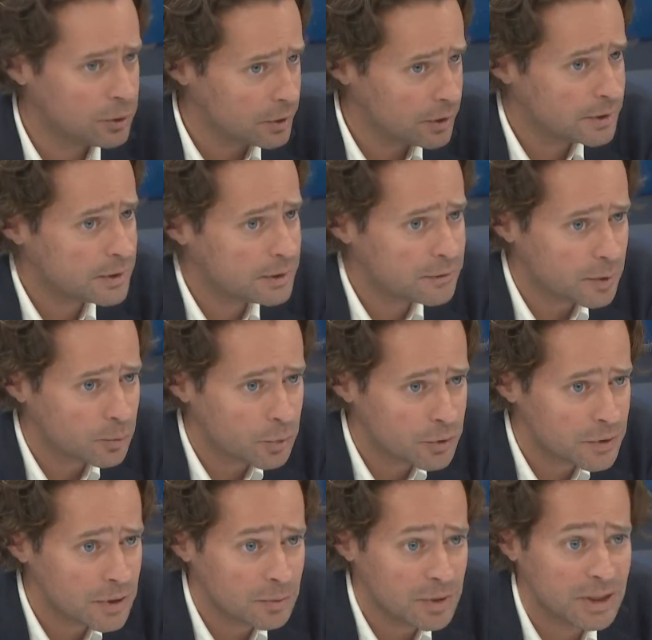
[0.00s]
You've got people who
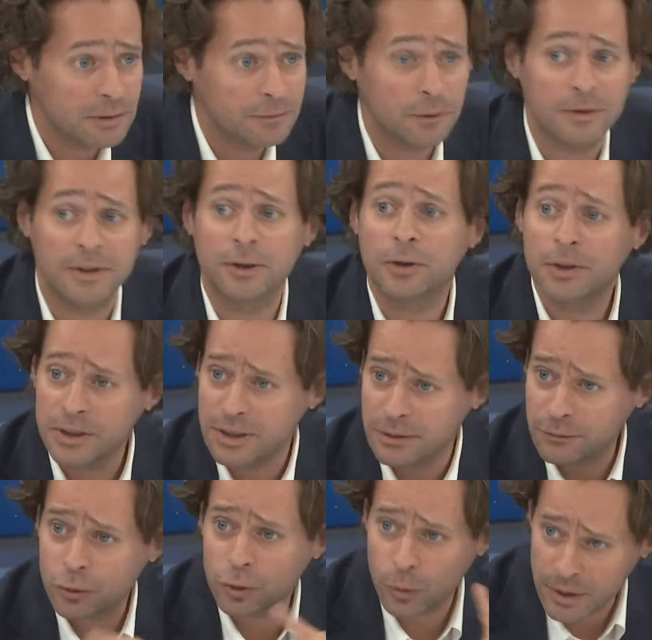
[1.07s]
no longer
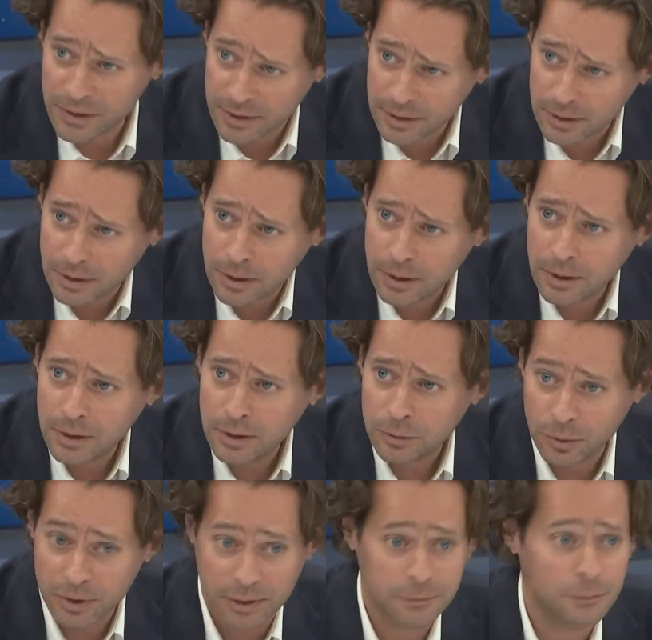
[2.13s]
accept
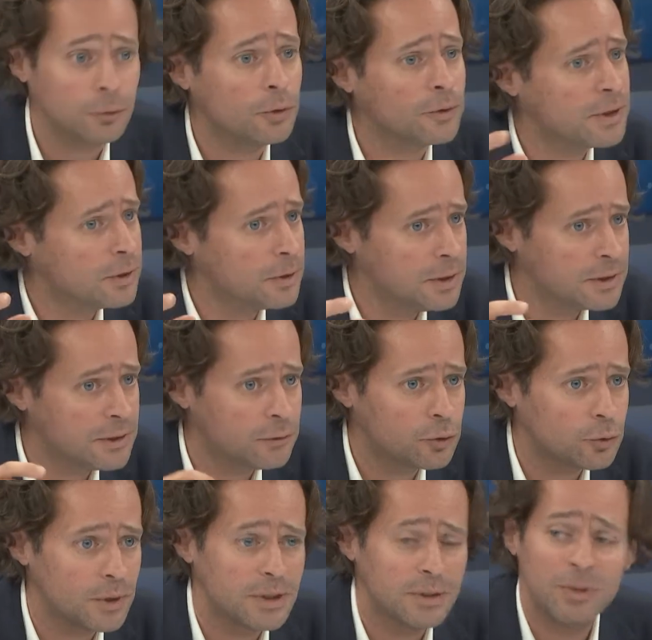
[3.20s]

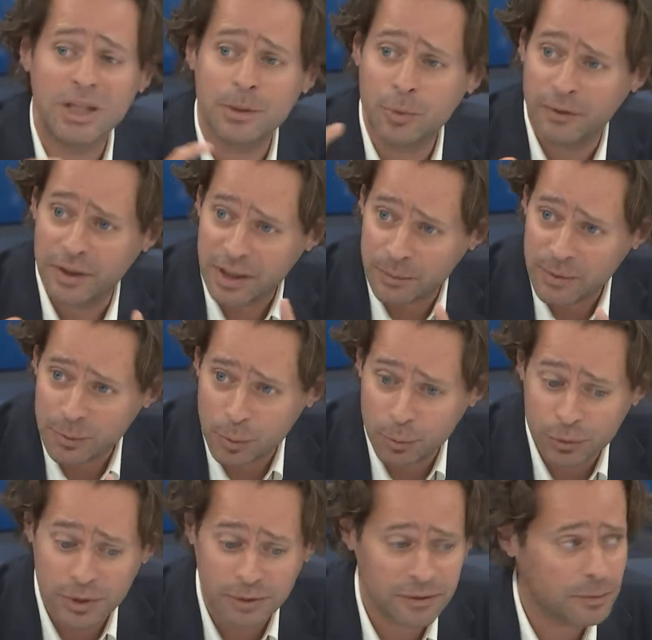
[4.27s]
imposed groups. They want
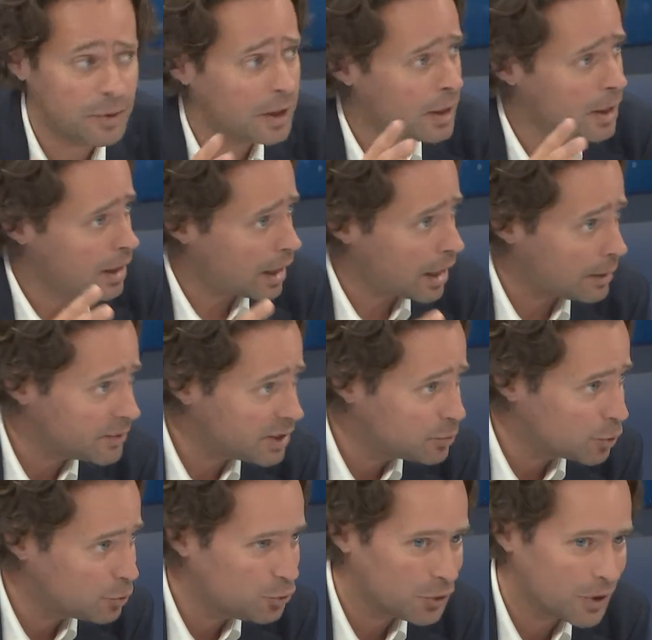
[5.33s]
to choose their groups.